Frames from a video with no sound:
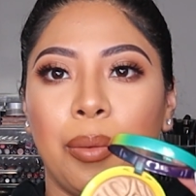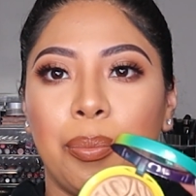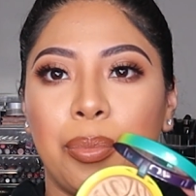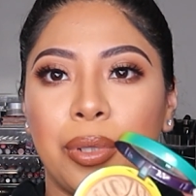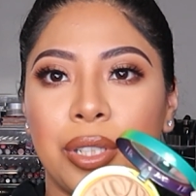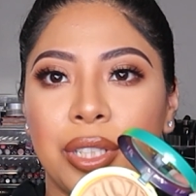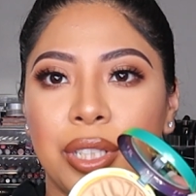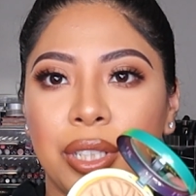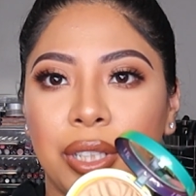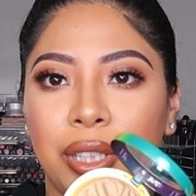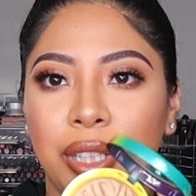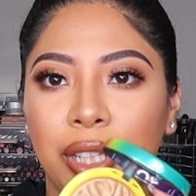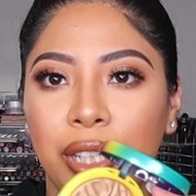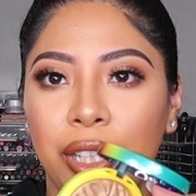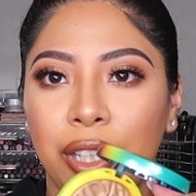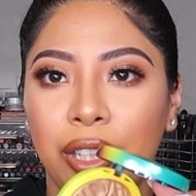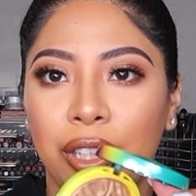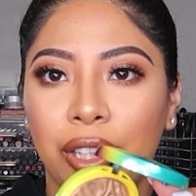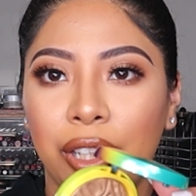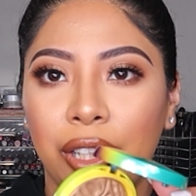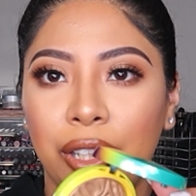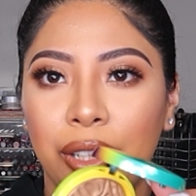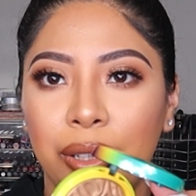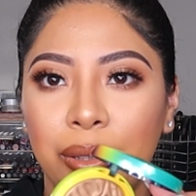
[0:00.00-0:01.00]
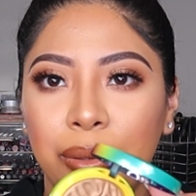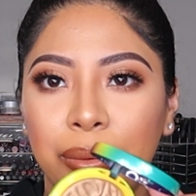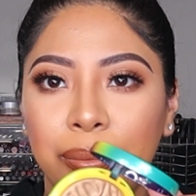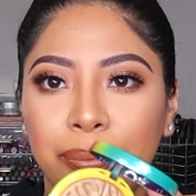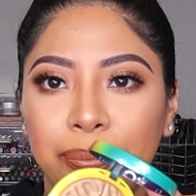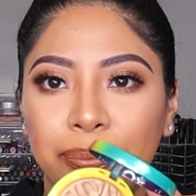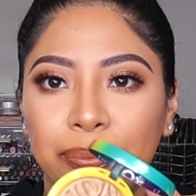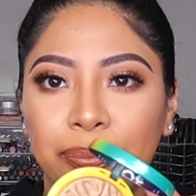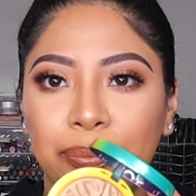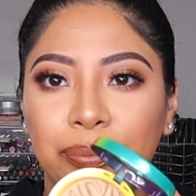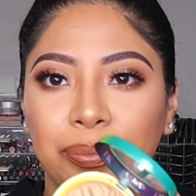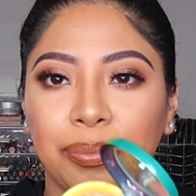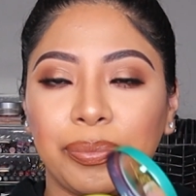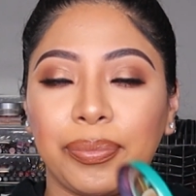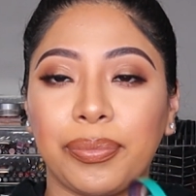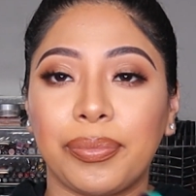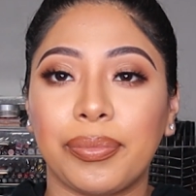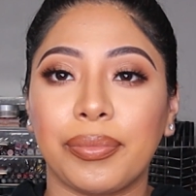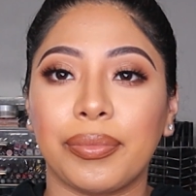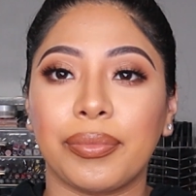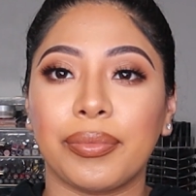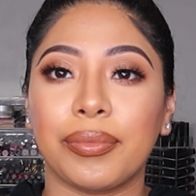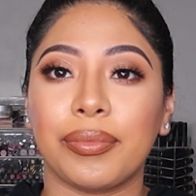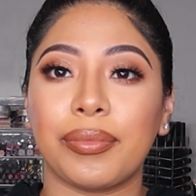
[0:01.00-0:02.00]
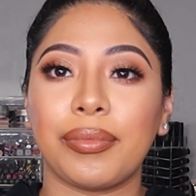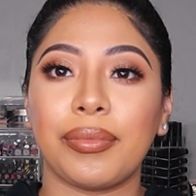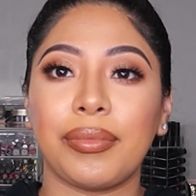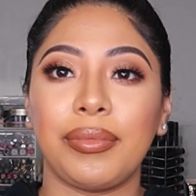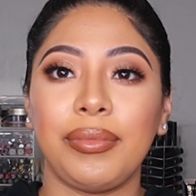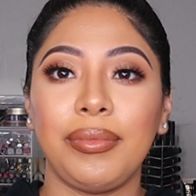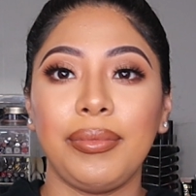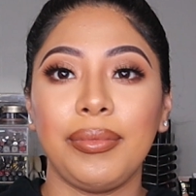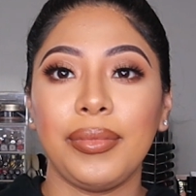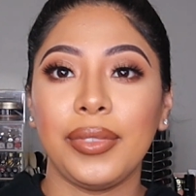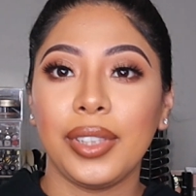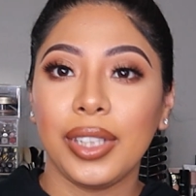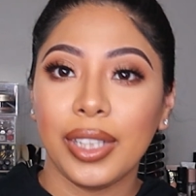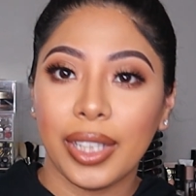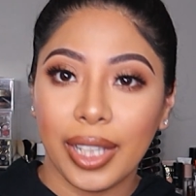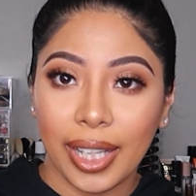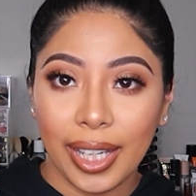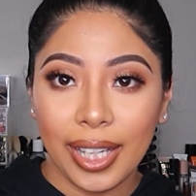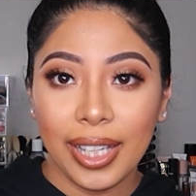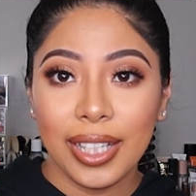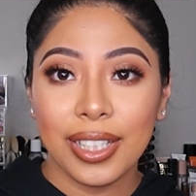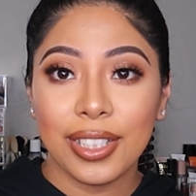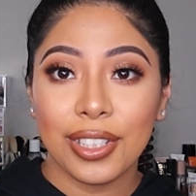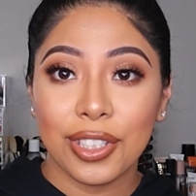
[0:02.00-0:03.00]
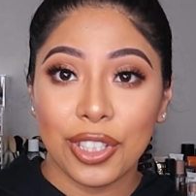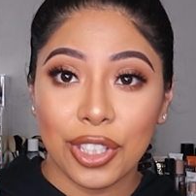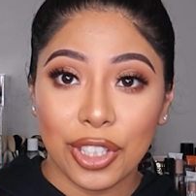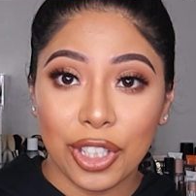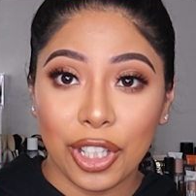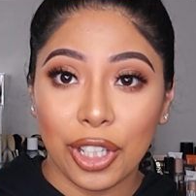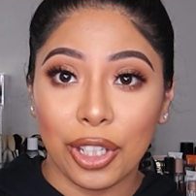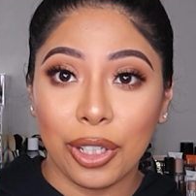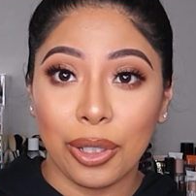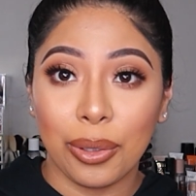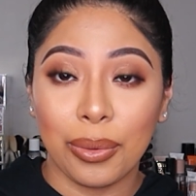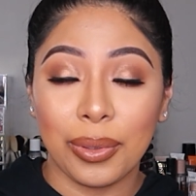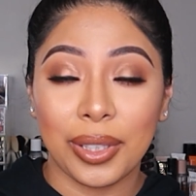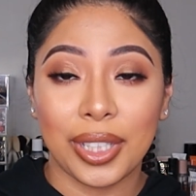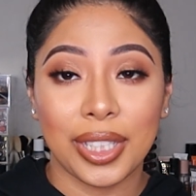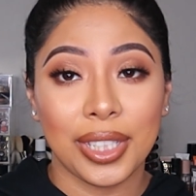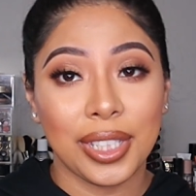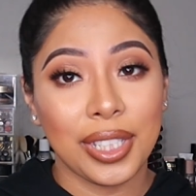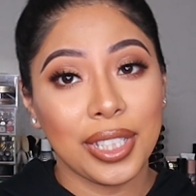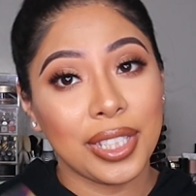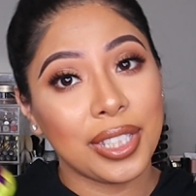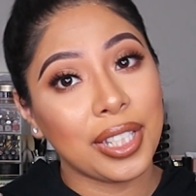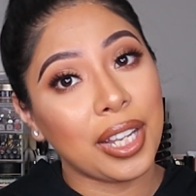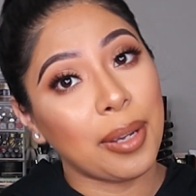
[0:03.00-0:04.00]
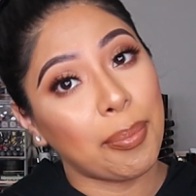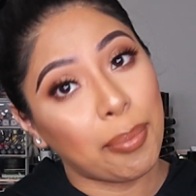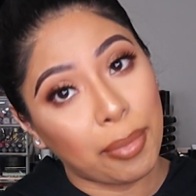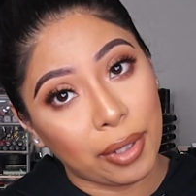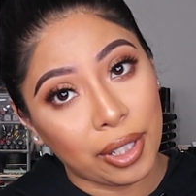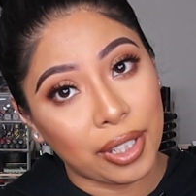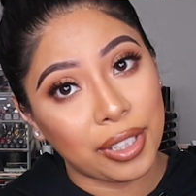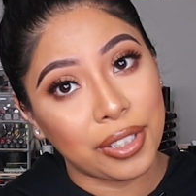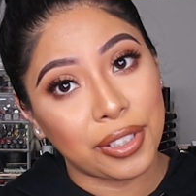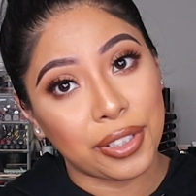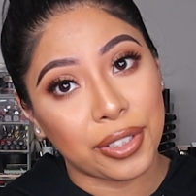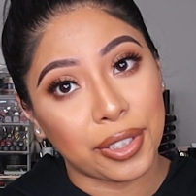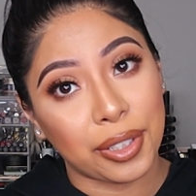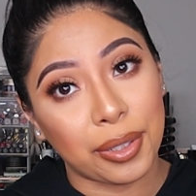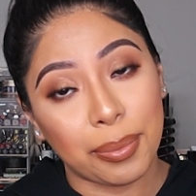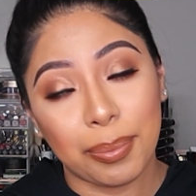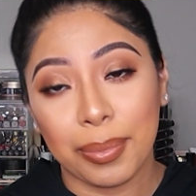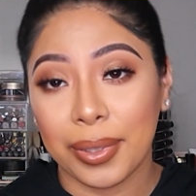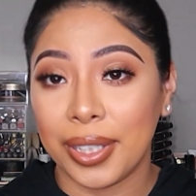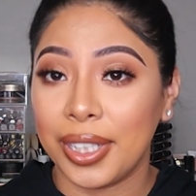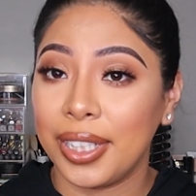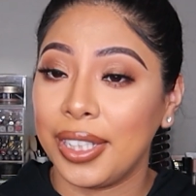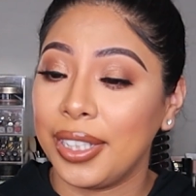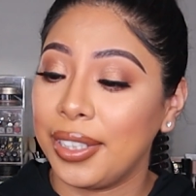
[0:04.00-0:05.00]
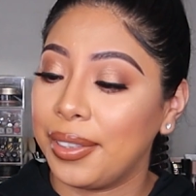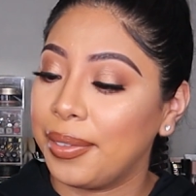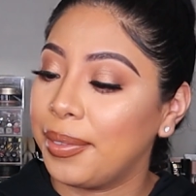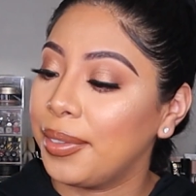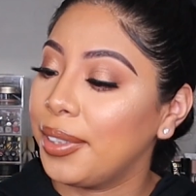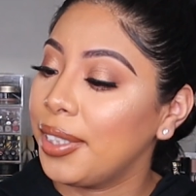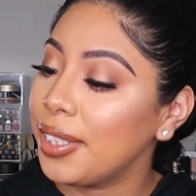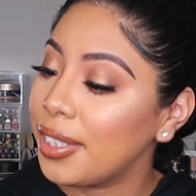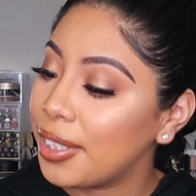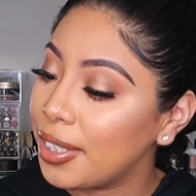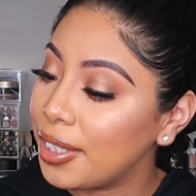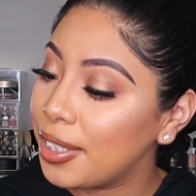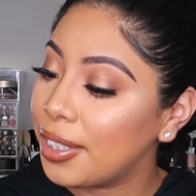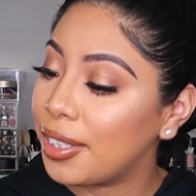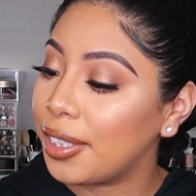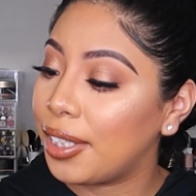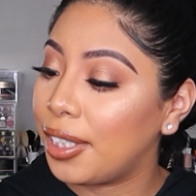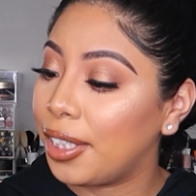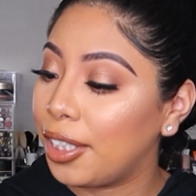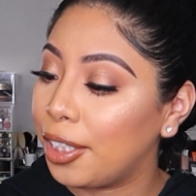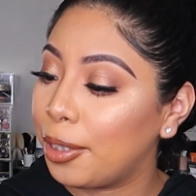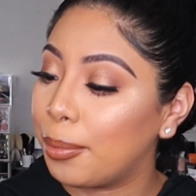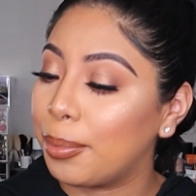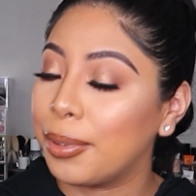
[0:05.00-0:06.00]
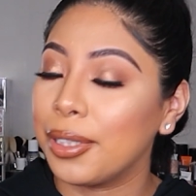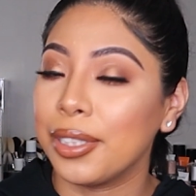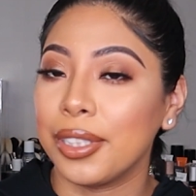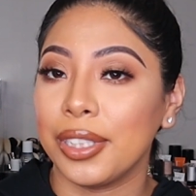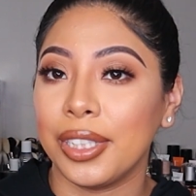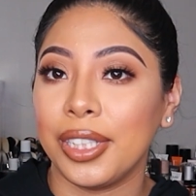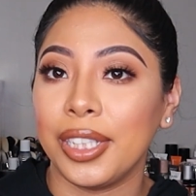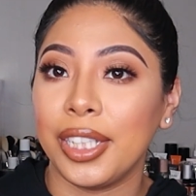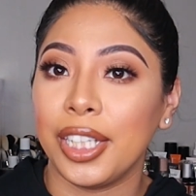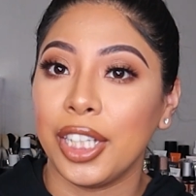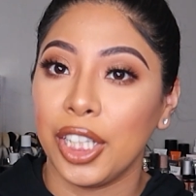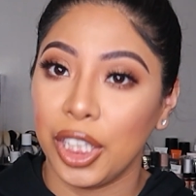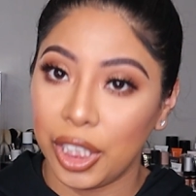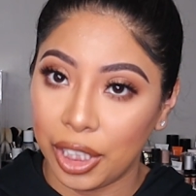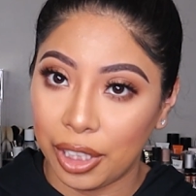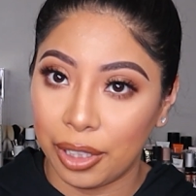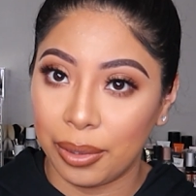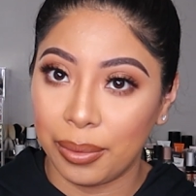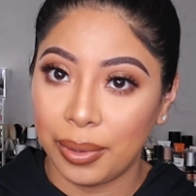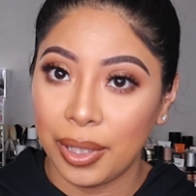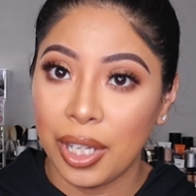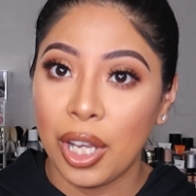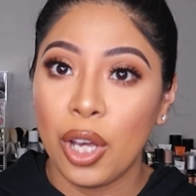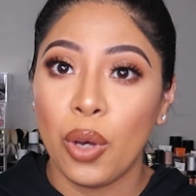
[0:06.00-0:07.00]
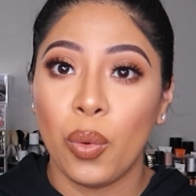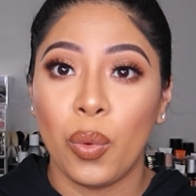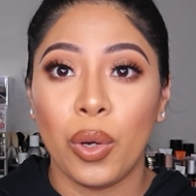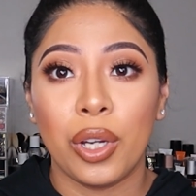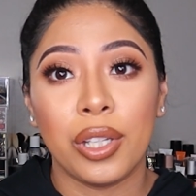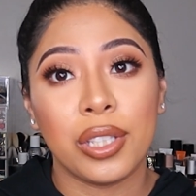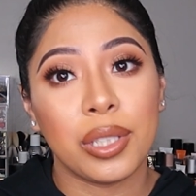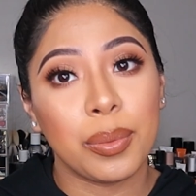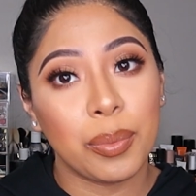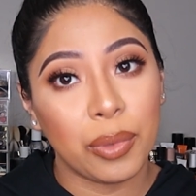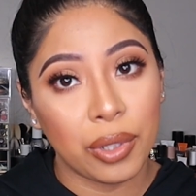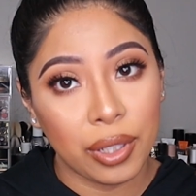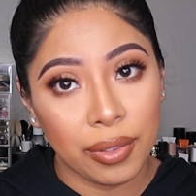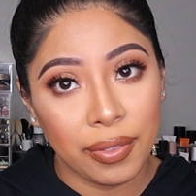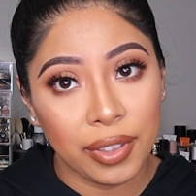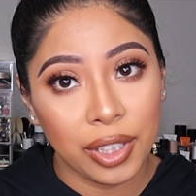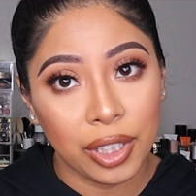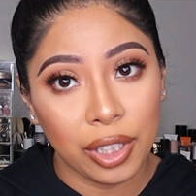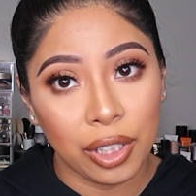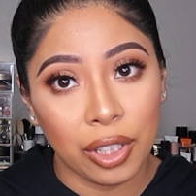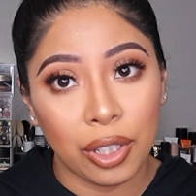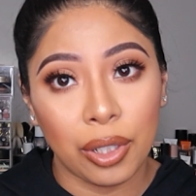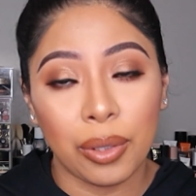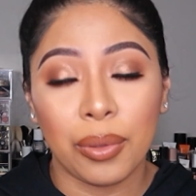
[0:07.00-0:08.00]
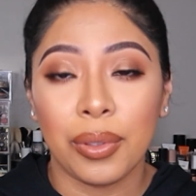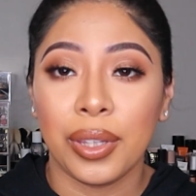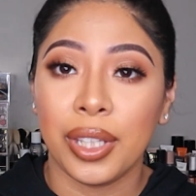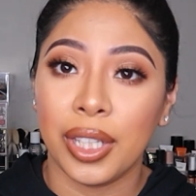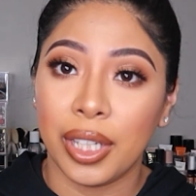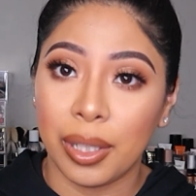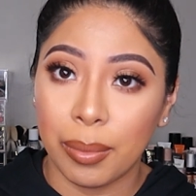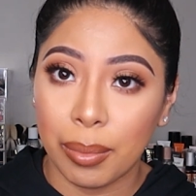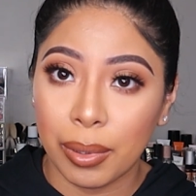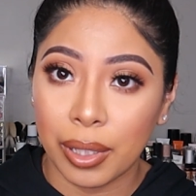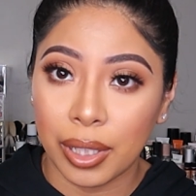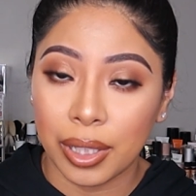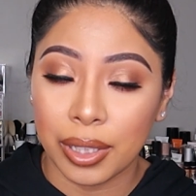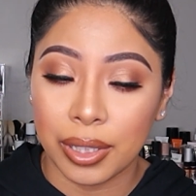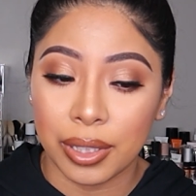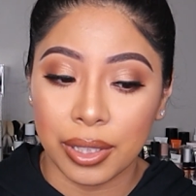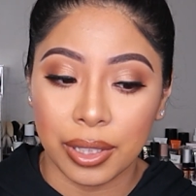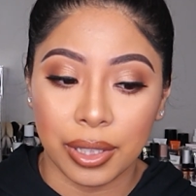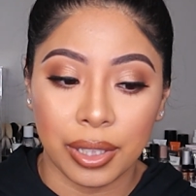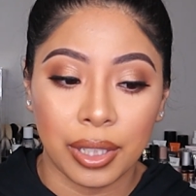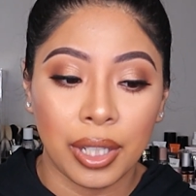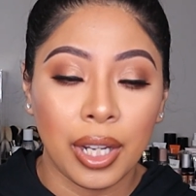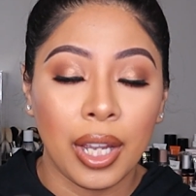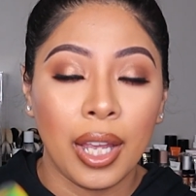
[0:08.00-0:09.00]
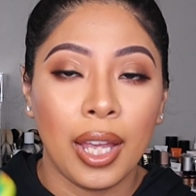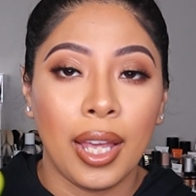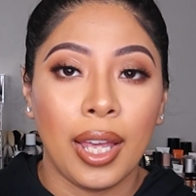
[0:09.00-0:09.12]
Brazilian Glow. Okay, so this is a bronzer, but this is the color Brazilian Glow. Well, it's more of a glow than a bronzer.